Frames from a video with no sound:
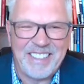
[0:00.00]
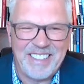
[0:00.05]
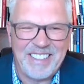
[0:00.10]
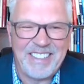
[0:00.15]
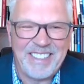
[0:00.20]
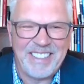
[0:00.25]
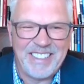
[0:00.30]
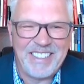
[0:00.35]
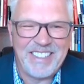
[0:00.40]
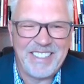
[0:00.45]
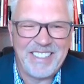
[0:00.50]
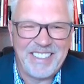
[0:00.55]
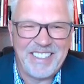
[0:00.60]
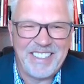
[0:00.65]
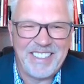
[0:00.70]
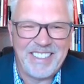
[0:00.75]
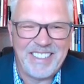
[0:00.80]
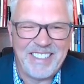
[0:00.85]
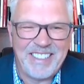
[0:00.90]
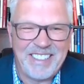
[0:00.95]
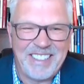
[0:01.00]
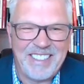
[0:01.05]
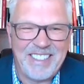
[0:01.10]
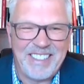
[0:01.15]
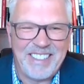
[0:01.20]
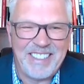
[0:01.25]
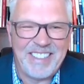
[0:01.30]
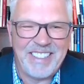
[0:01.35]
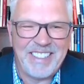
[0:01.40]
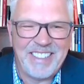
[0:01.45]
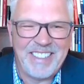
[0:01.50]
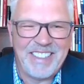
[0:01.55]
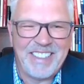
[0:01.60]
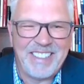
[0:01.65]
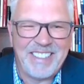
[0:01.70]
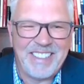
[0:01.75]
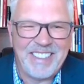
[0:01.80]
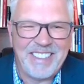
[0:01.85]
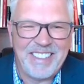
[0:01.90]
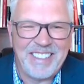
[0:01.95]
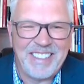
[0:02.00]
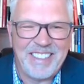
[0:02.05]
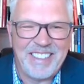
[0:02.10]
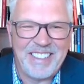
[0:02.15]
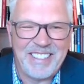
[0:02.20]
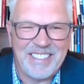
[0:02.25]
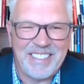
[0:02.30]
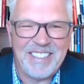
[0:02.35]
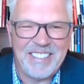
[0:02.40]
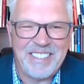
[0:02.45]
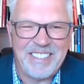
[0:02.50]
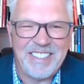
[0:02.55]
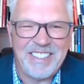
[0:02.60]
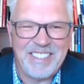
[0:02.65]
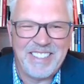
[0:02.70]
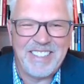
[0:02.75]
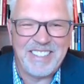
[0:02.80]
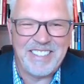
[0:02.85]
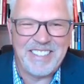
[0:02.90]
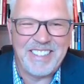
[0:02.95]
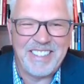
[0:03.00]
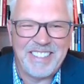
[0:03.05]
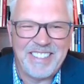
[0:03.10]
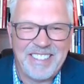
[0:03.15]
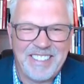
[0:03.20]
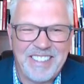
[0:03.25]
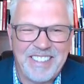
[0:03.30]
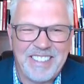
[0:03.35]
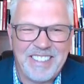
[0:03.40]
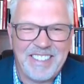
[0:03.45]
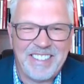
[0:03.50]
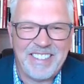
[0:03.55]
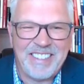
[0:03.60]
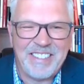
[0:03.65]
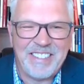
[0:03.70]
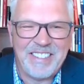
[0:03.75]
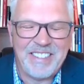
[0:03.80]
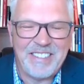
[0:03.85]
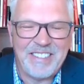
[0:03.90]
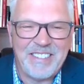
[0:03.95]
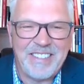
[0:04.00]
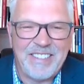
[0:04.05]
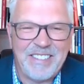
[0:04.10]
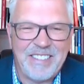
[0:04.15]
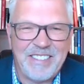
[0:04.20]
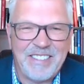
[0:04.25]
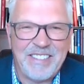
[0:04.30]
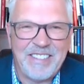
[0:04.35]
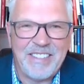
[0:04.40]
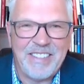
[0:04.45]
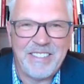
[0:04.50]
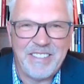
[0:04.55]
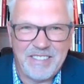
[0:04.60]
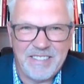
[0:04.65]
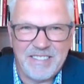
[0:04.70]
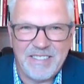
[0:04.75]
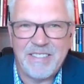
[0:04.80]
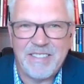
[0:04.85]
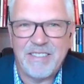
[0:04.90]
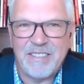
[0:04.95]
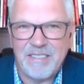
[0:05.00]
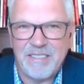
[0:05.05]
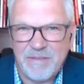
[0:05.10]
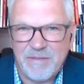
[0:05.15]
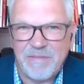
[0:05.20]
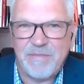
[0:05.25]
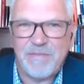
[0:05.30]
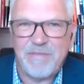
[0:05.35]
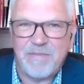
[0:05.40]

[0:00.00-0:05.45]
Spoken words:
No words are spoken by the person on screen.